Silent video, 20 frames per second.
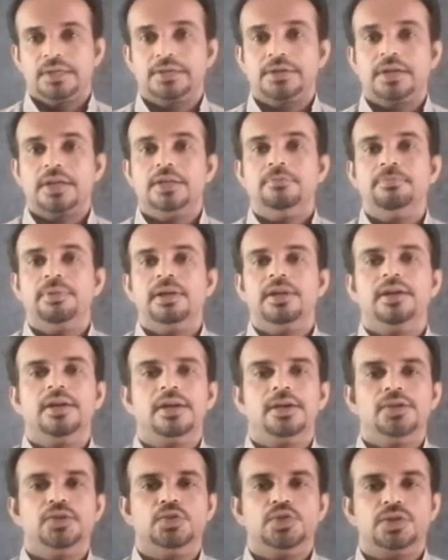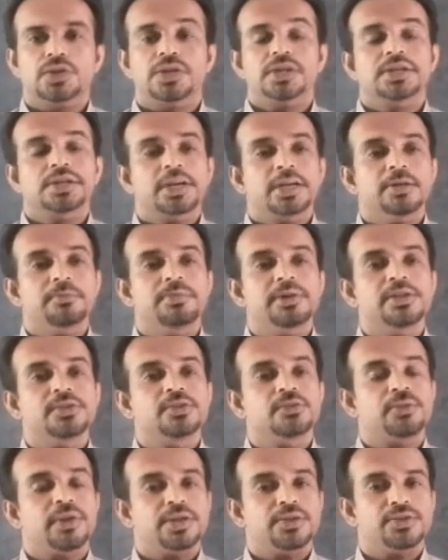tribal culture, tribal
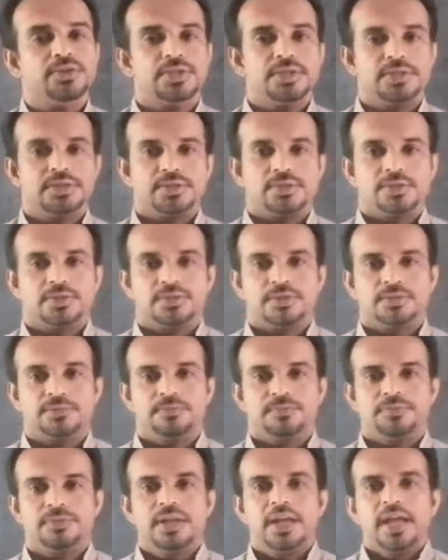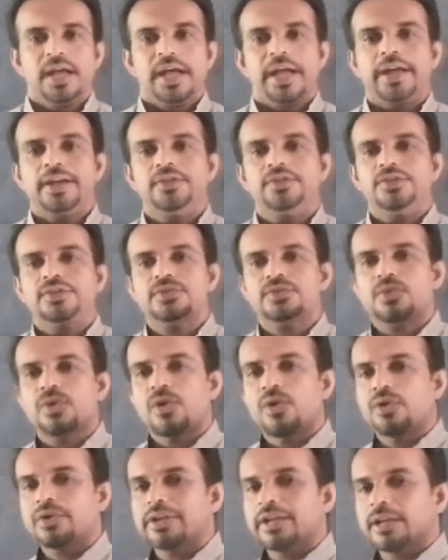civilizations. And these
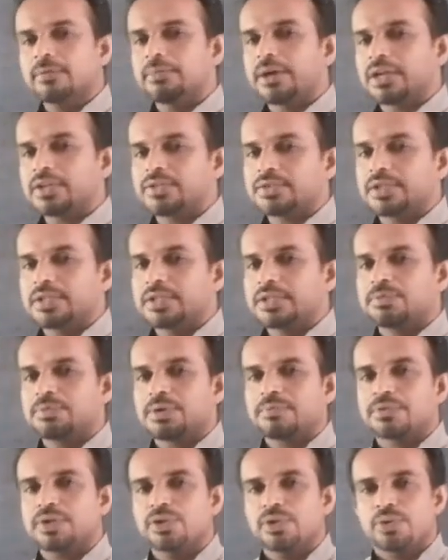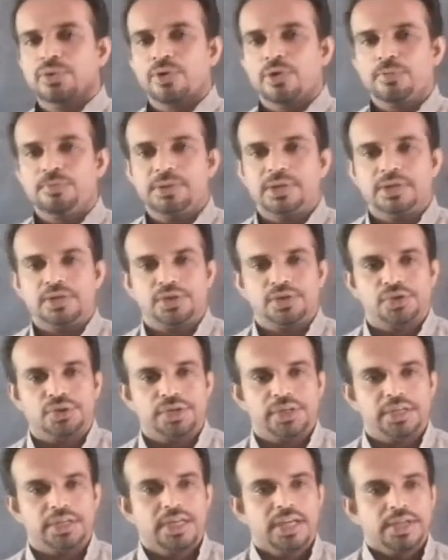colonial masters from the European
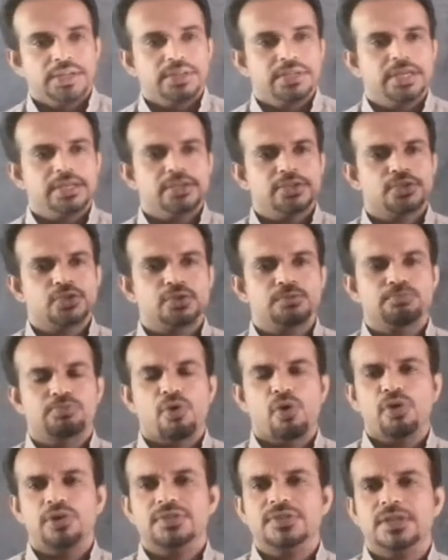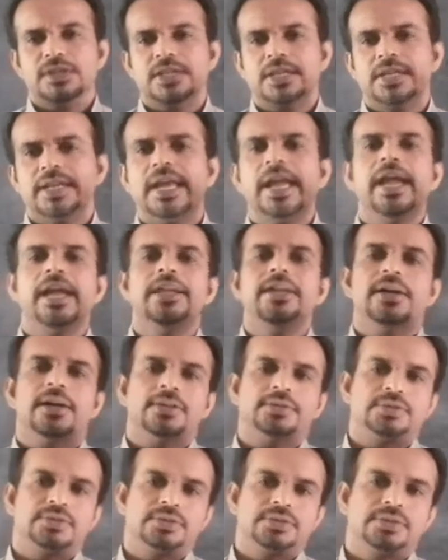country, they just brought certain
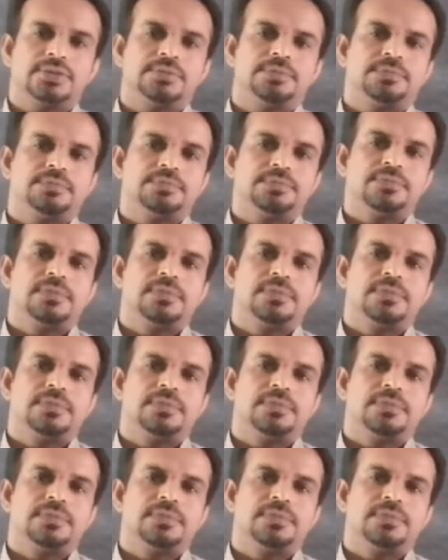areas